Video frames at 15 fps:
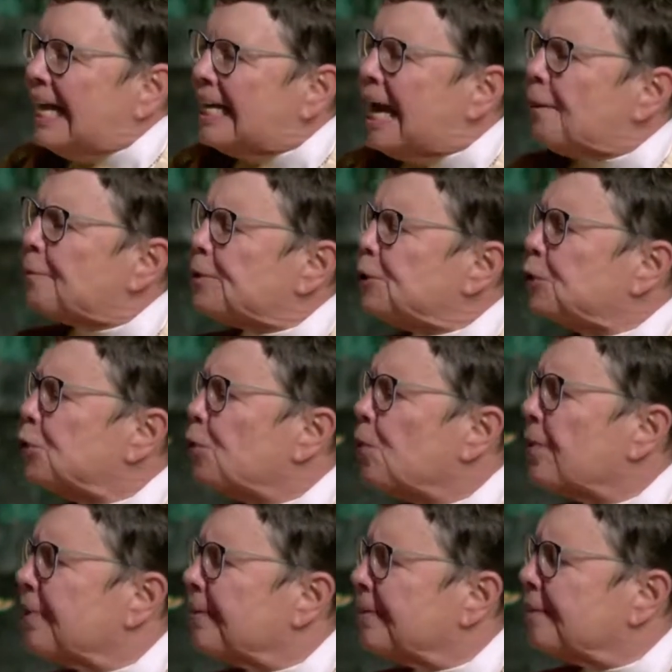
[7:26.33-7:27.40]
And I was
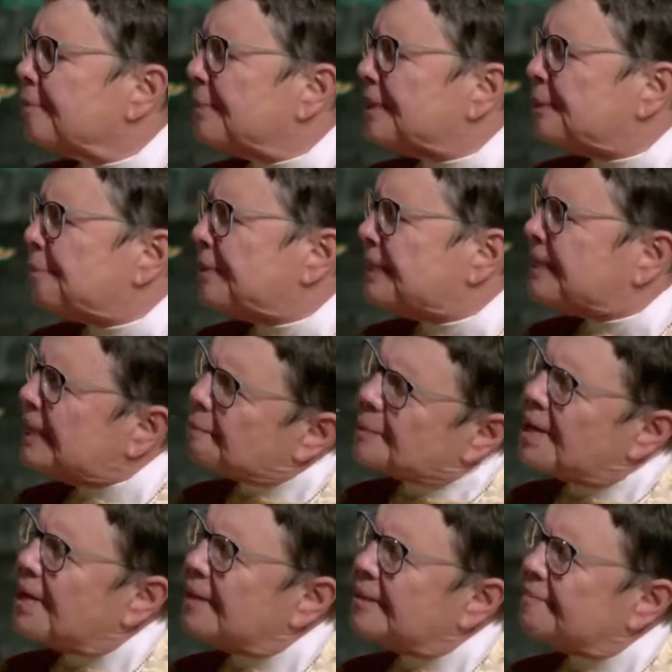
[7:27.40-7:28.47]
sure there must be some
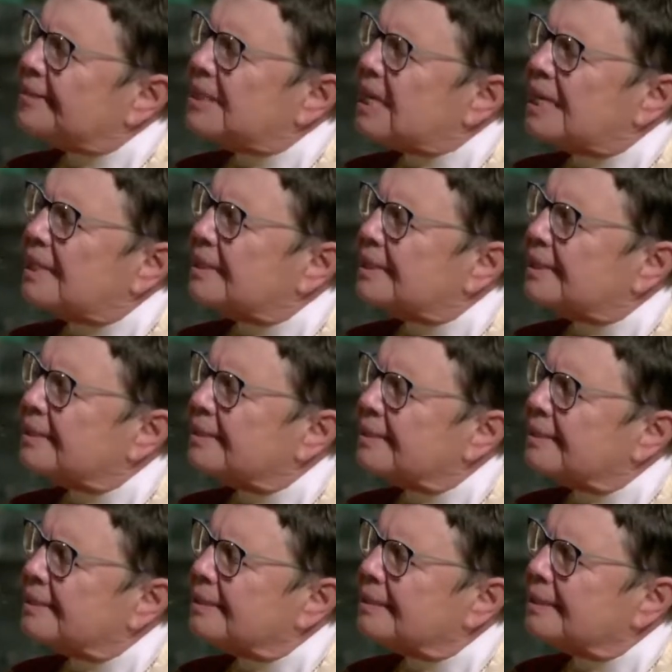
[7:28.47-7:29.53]
kind of an
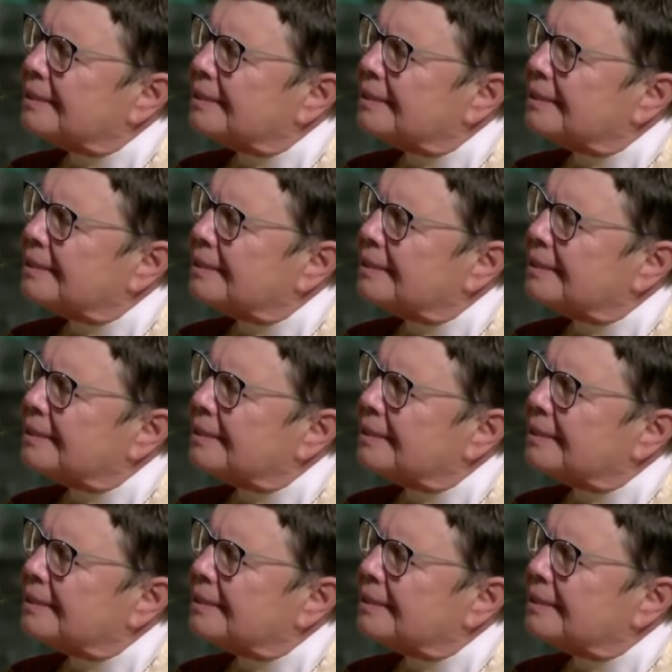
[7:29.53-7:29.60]
answer.